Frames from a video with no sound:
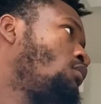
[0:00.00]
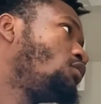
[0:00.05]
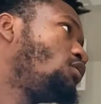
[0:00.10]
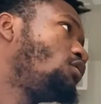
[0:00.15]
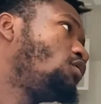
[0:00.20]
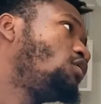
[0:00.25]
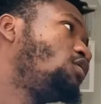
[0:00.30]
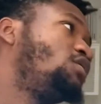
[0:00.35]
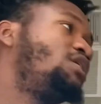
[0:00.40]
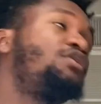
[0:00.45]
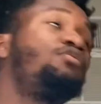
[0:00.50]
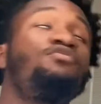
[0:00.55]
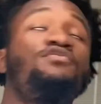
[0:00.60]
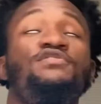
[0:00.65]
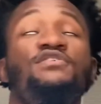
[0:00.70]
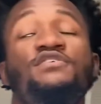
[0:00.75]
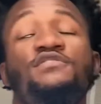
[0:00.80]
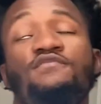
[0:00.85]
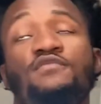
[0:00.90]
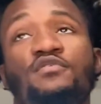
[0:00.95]
you're not going to
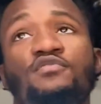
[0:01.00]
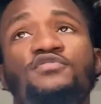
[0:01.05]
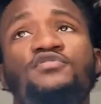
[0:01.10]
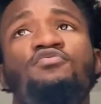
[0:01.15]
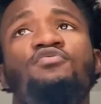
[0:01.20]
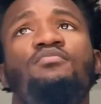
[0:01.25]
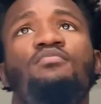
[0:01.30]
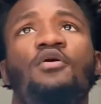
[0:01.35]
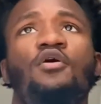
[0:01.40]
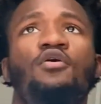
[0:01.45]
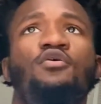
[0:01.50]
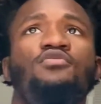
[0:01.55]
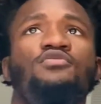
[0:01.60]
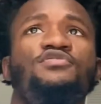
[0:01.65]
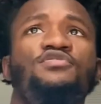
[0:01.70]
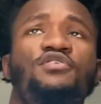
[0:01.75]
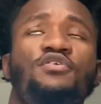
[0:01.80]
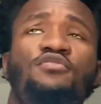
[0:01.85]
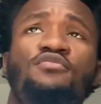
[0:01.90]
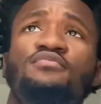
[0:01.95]
see this video till tomorrow,
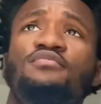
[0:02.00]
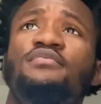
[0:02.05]
so